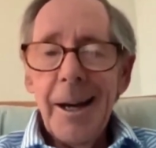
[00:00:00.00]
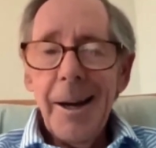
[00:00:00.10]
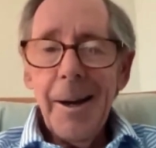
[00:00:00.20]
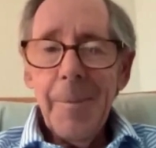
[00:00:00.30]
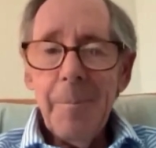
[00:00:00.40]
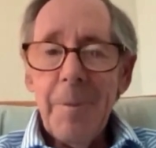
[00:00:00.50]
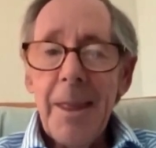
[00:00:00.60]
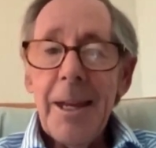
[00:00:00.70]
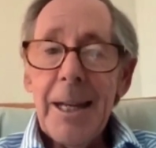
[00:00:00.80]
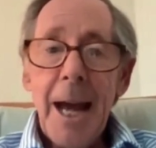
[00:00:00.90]
The
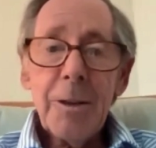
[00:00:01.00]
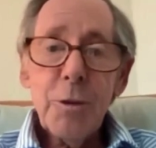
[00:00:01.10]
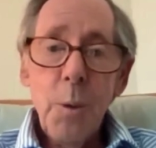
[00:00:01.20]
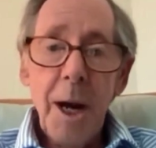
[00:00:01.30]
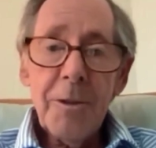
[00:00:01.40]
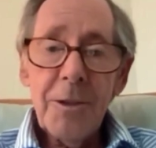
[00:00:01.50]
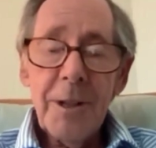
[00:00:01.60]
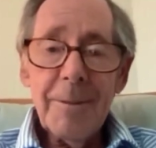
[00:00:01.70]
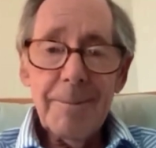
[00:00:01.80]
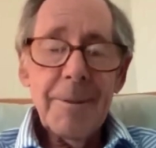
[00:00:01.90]
next
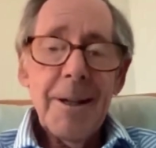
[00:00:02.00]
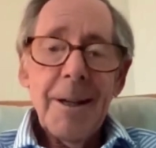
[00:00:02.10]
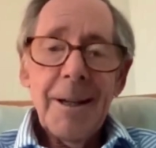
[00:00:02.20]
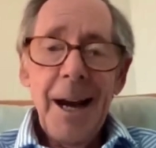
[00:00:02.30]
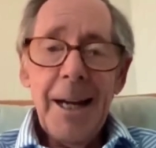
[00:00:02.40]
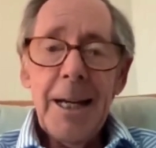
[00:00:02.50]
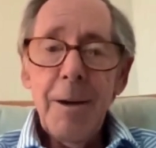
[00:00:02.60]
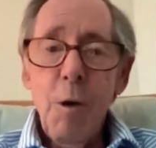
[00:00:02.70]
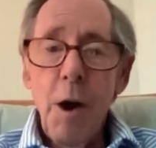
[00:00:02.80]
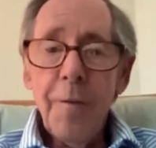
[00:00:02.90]
question I
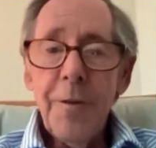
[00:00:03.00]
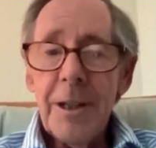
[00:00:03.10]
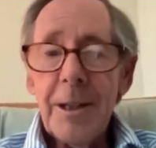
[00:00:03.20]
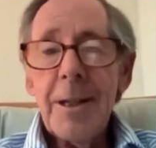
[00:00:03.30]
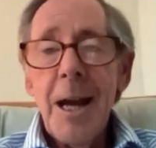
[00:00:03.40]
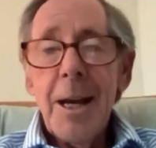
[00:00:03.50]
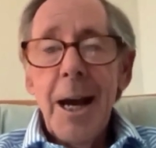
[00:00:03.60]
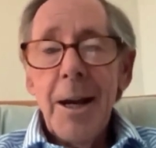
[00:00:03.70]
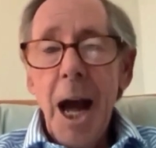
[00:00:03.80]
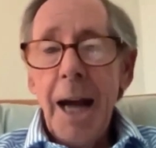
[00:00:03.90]
hear often,
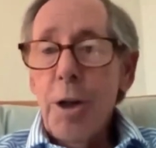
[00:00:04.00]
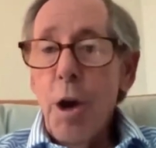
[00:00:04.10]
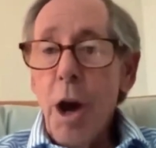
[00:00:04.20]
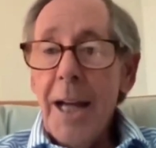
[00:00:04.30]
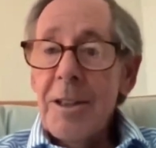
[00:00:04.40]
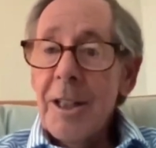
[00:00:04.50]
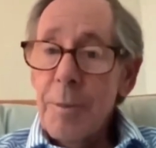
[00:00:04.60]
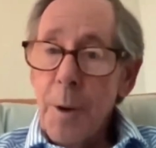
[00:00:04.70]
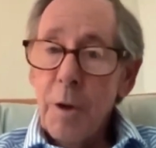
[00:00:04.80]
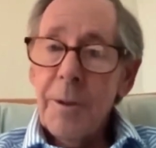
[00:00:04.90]
I
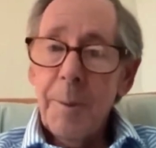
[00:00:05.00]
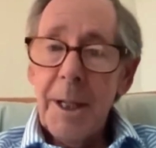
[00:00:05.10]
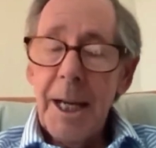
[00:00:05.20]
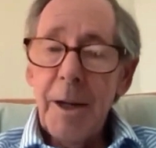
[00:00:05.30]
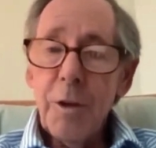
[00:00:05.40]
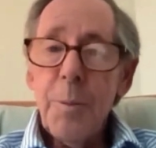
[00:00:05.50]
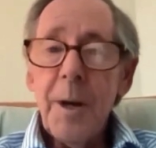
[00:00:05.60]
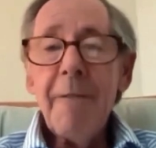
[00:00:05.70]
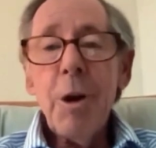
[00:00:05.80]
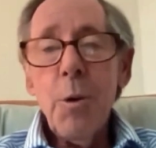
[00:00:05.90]
teach mostly beginners,
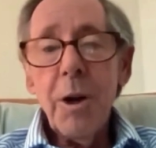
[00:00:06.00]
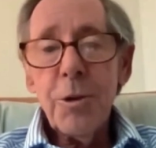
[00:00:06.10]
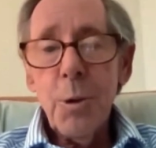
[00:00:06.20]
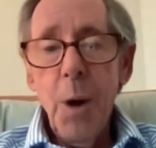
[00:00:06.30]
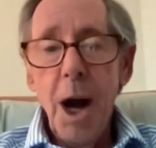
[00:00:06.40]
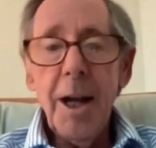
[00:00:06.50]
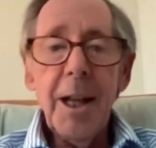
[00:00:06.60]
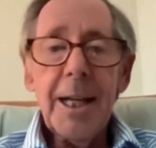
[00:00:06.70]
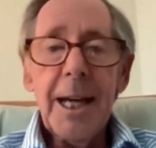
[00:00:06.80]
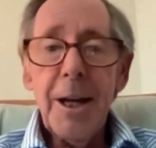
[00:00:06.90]
but every once in a
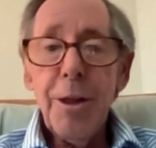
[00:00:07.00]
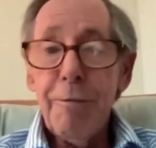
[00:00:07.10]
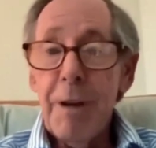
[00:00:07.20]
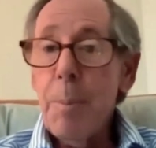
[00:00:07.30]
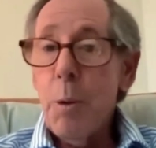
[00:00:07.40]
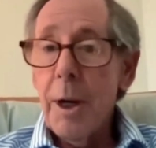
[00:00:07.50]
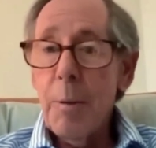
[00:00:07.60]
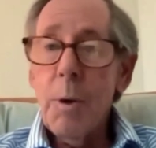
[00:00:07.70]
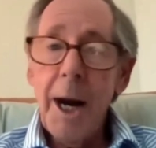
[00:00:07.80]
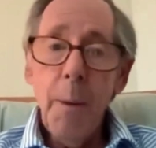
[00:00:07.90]
while I get
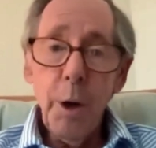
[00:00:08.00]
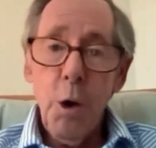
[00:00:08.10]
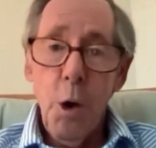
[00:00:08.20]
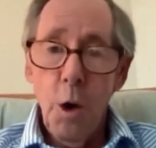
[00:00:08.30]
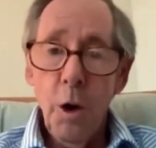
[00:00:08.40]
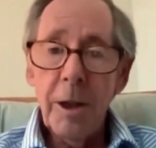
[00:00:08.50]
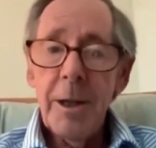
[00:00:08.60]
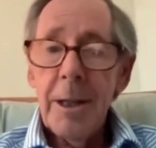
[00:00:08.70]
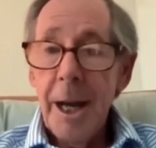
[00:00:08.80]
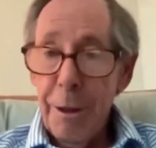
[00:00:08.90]
what I would
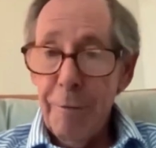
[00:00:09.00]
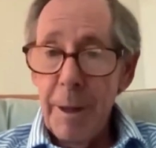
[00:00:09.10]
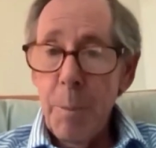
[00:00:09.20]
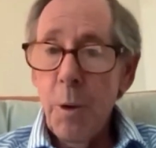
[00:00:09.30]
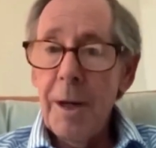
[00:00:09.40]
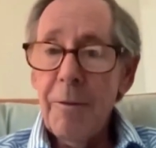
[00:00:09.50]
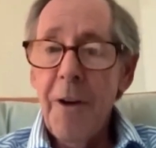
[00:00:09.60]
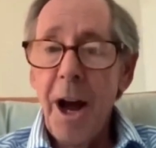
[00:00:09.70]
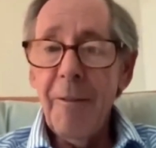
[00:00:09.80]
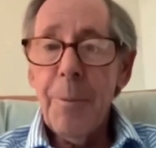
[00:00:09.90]
call a
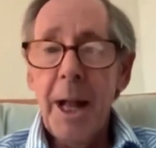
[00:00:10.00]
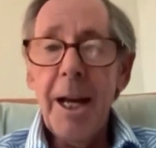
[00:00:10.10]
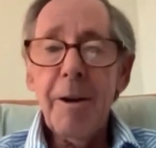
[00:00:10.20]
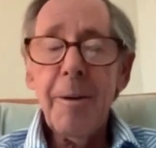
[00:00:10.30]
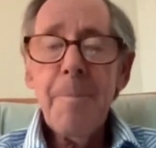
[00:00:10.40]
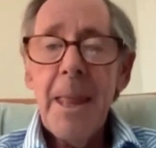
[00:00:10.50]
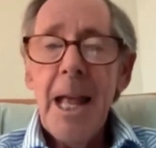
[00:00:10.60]
3.5 player,